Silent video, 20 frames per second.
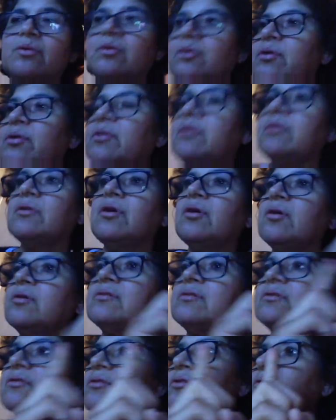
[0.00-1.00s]
Okay, no,
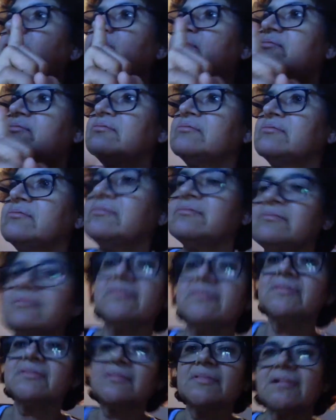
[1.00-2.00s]
so no. Okay,
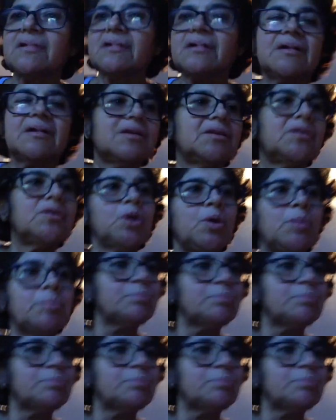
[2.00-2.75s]
just no.